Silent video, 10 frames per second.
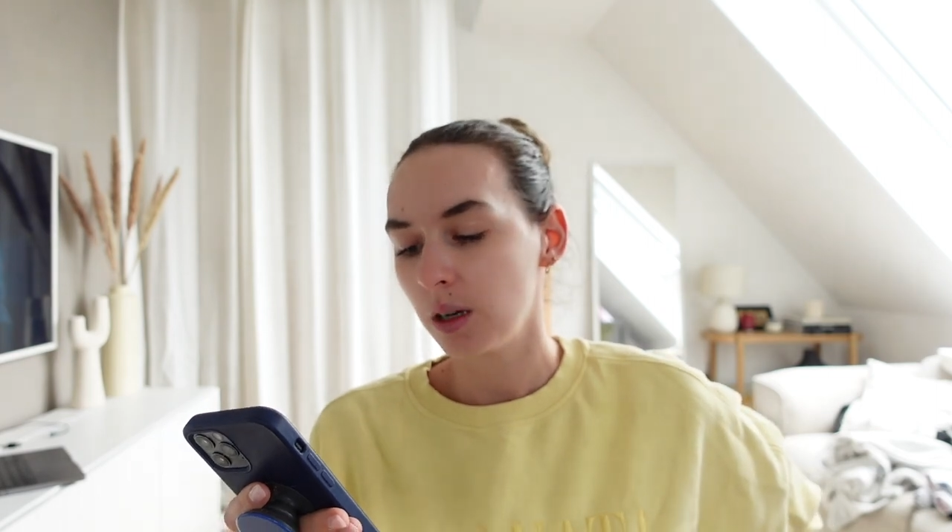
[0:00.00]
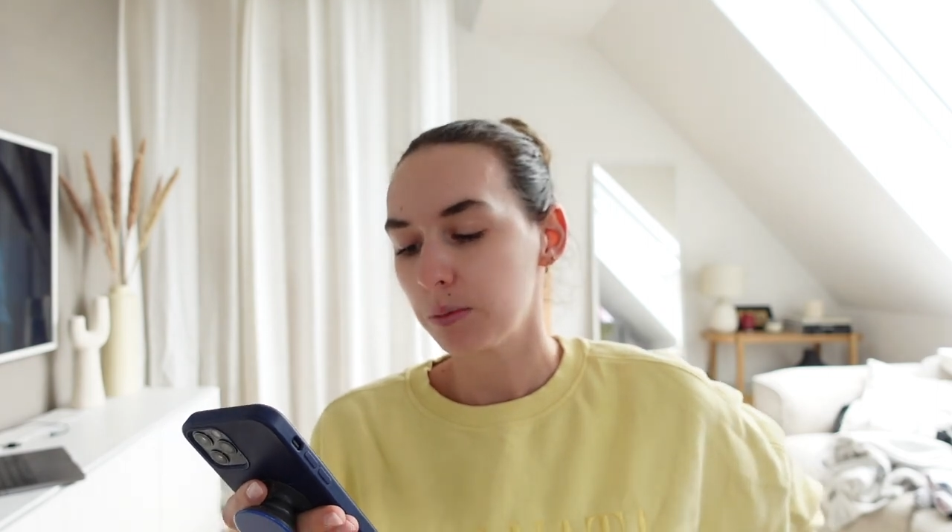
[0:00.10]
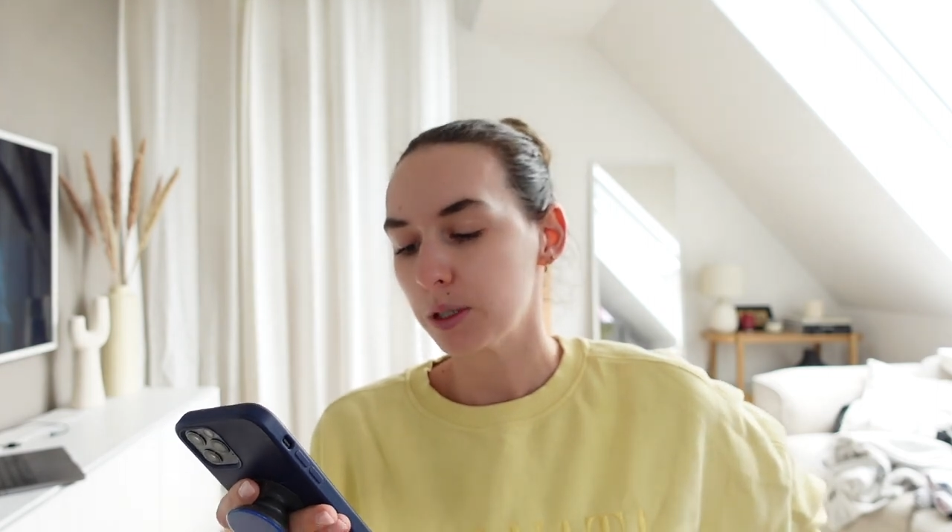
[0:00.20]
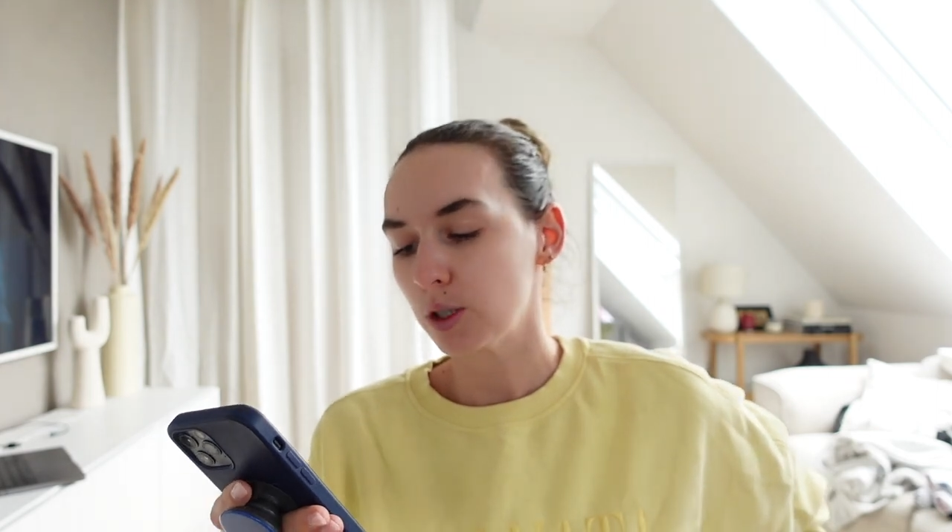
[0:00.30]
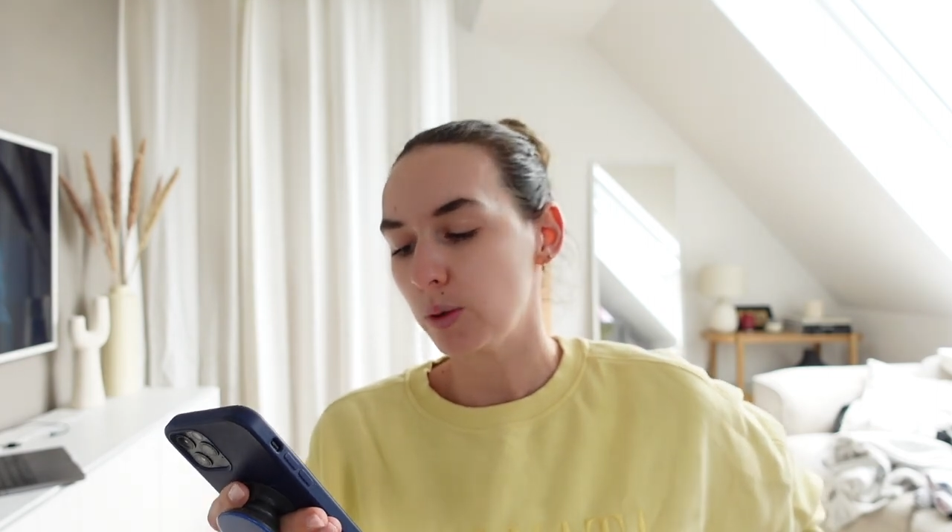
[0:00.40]

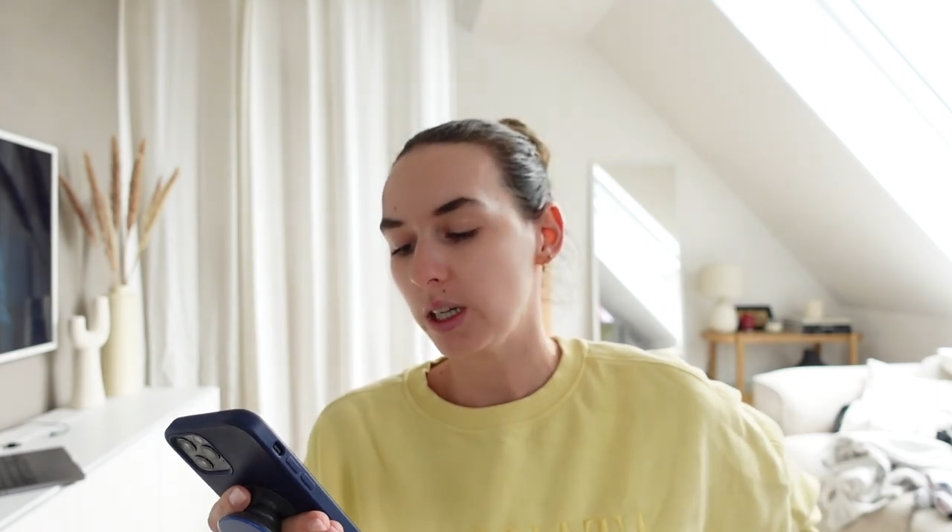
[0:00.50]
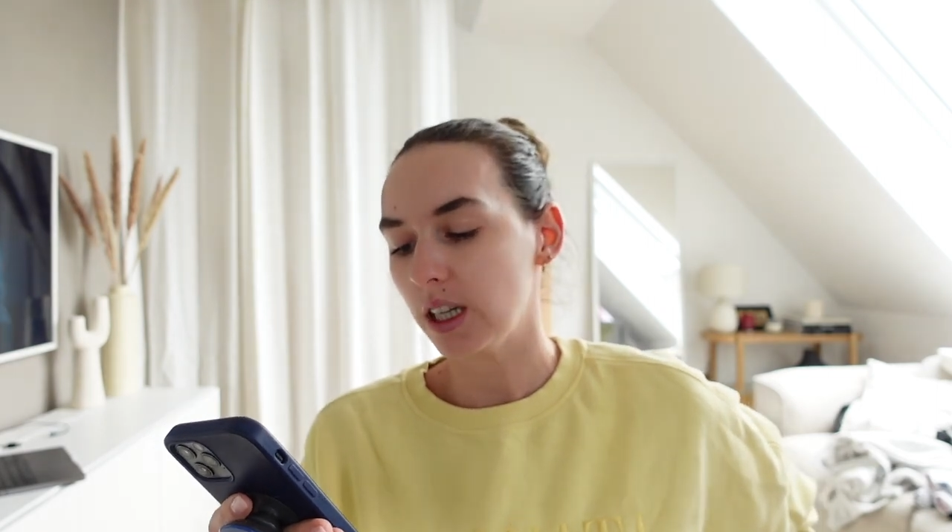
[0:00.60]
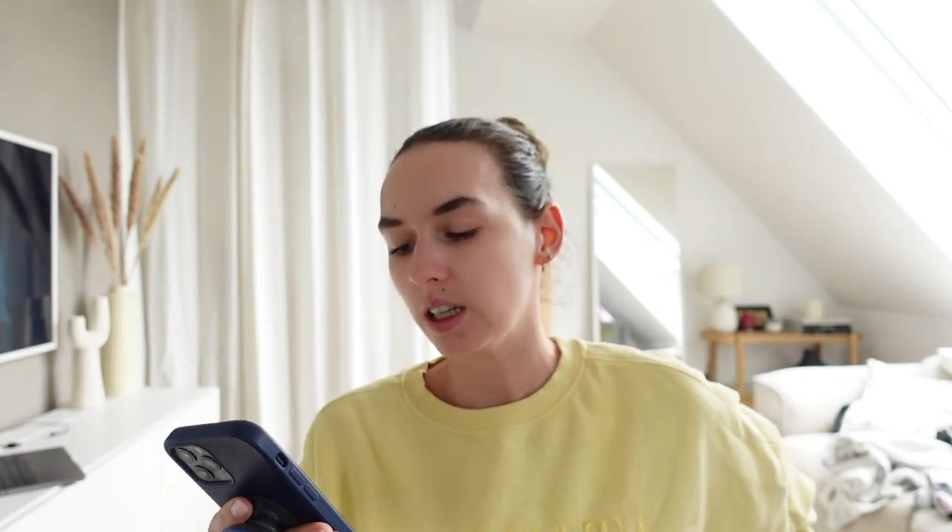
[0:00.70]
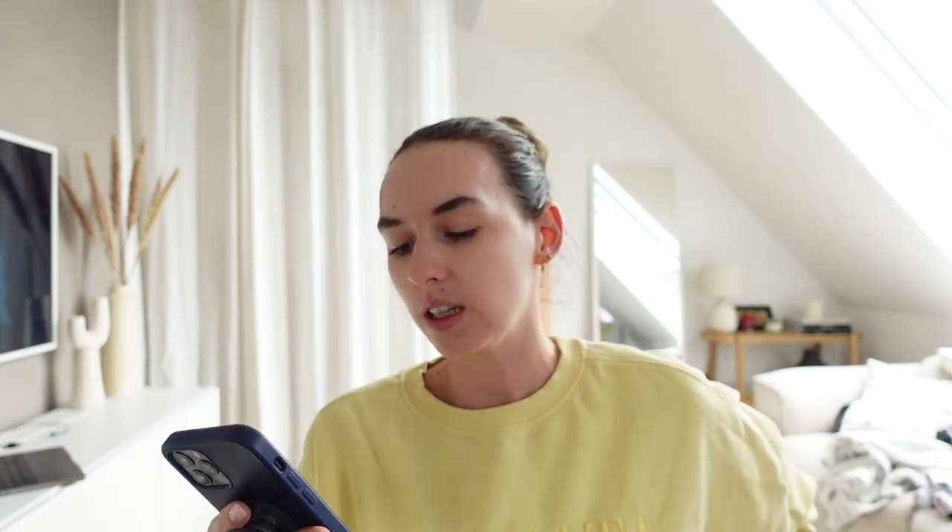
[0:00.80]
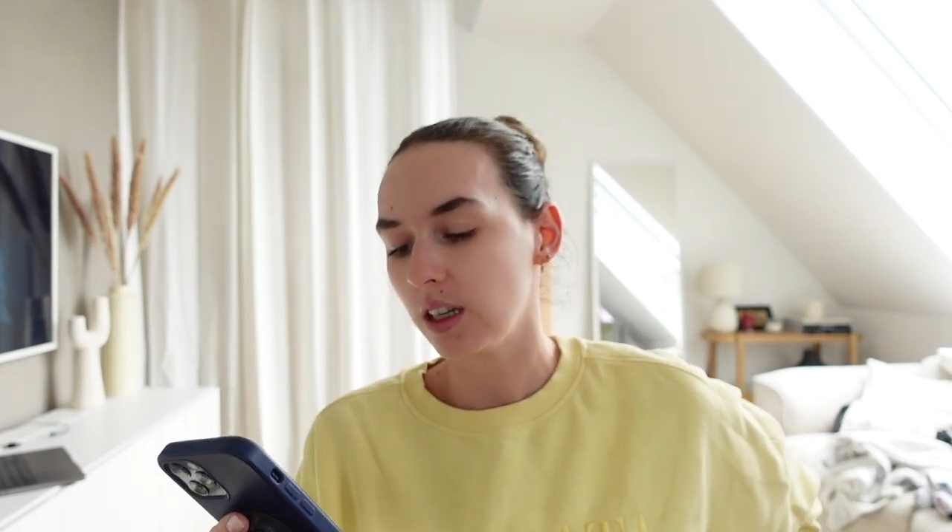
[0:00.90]

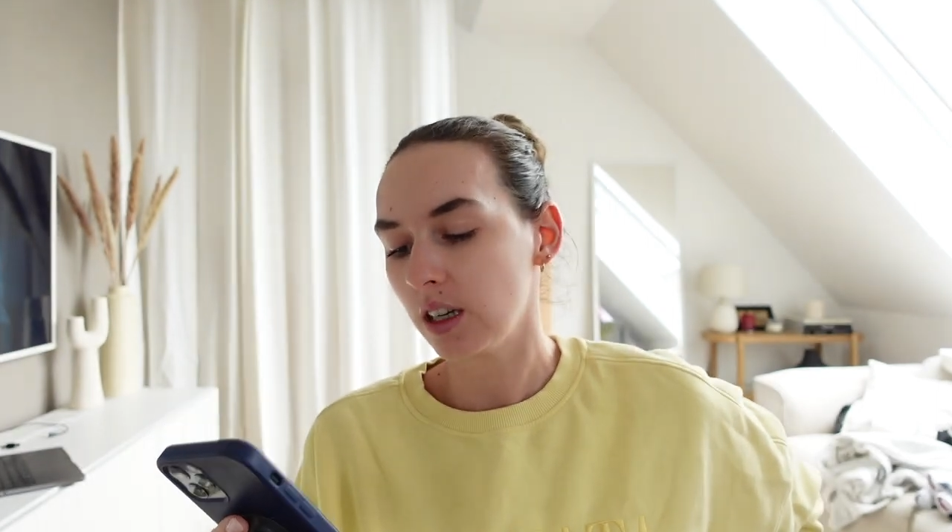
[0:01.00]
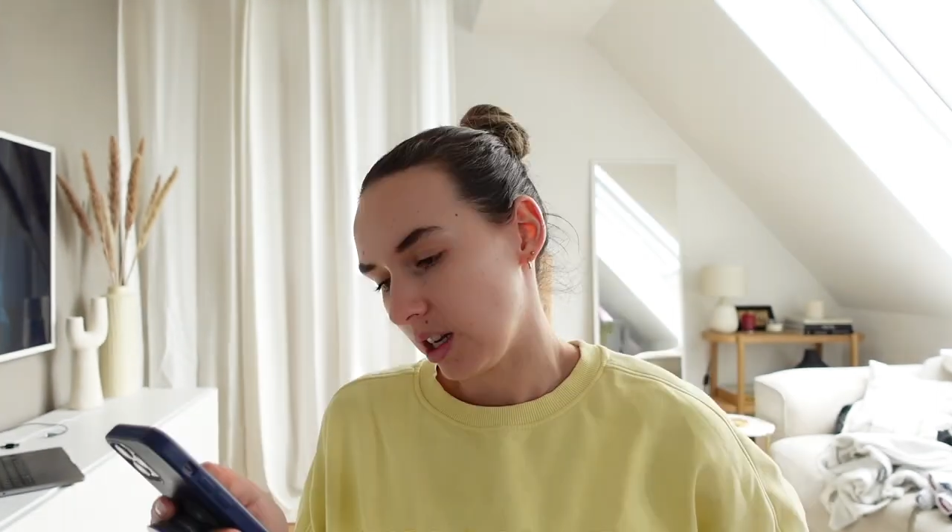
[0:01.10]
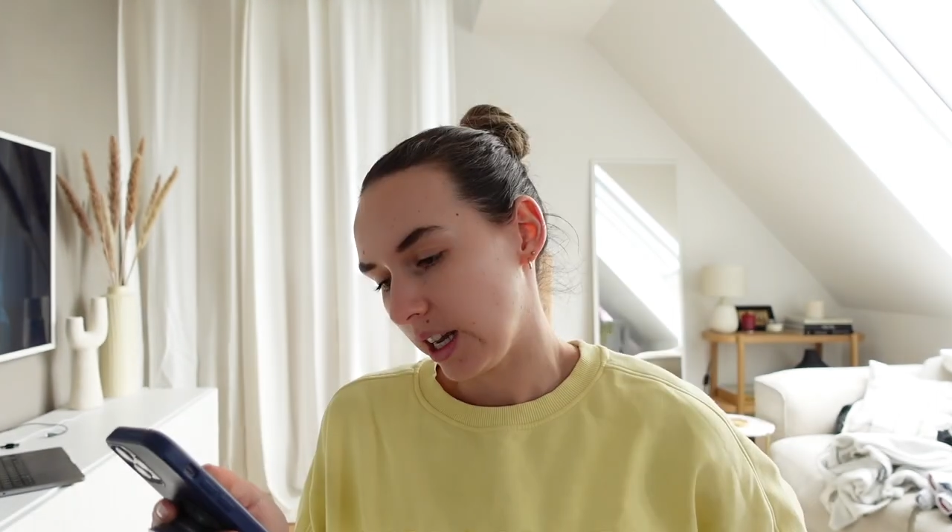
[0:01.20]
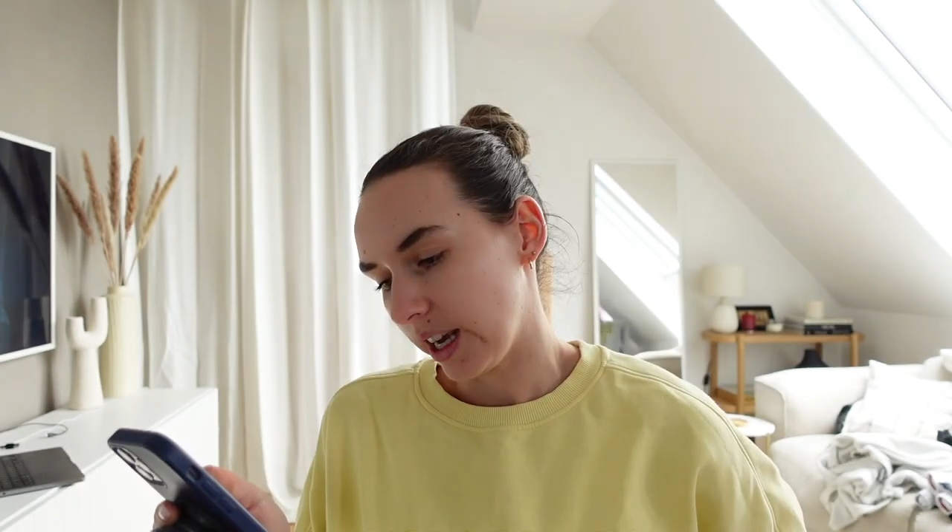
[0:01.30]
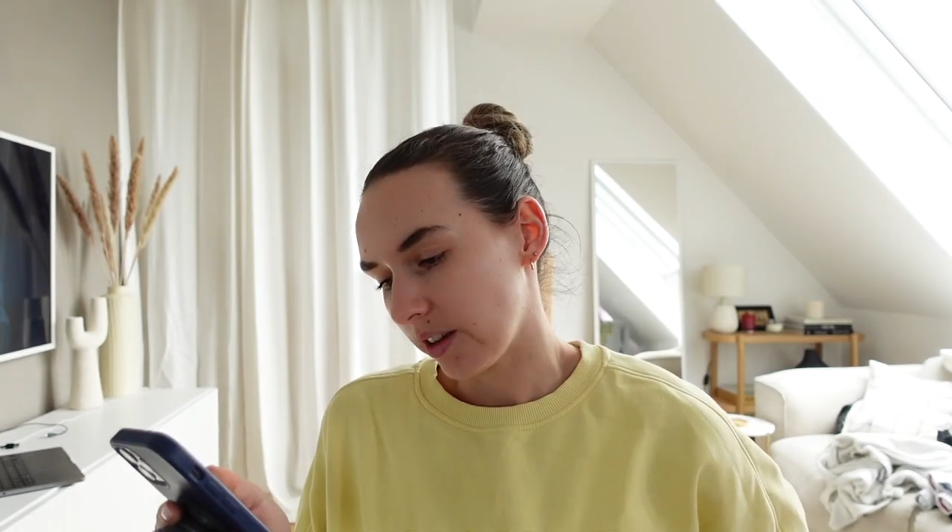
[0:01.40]
between
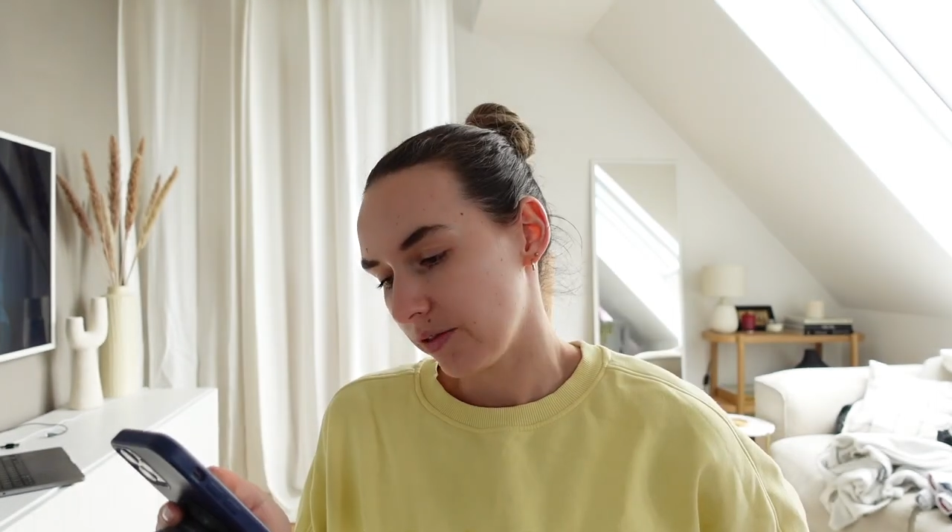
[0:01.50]
like